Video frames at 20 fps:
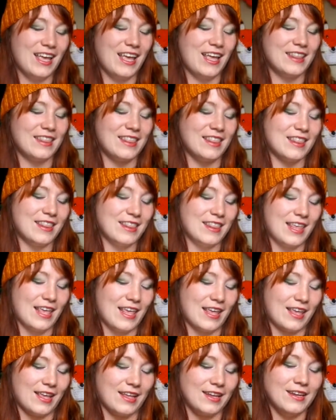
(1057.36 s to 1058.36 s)
And
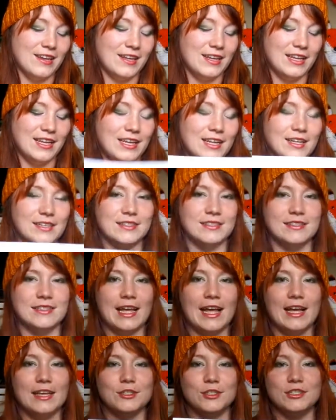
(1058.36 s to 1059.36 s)
then
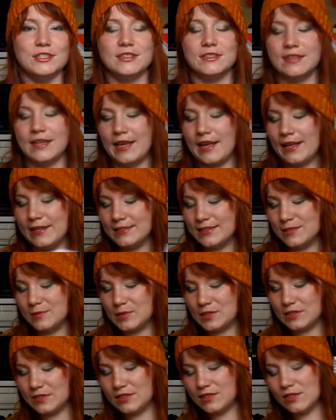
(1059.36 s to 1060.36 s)
stash
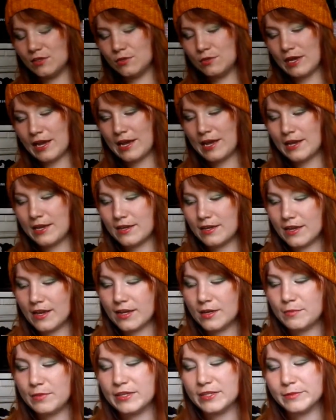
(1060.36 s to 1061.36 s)
enhancement. So I
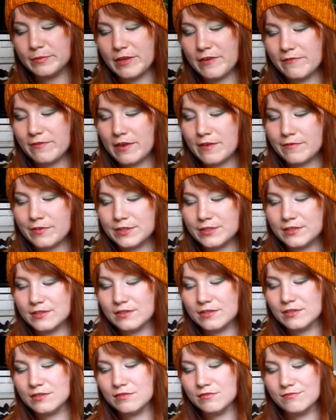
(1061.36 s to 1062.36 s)
kind of picked my
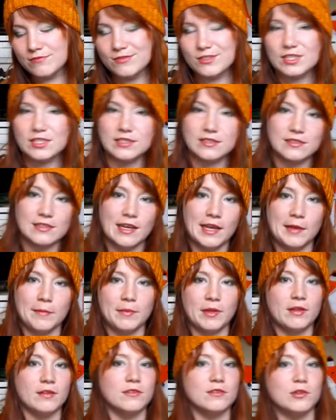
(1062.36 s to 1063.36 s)
favorites for this
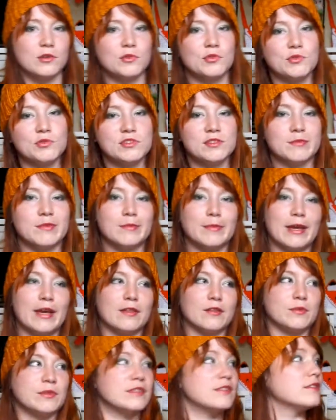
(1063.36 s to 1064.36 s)
time. I'll go through some of my
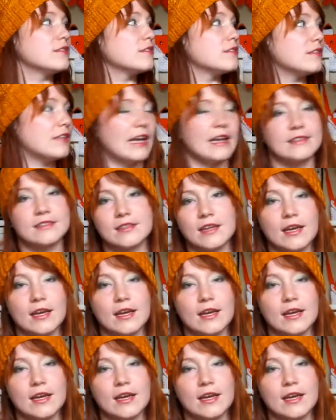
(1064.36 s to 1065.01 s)
other ones next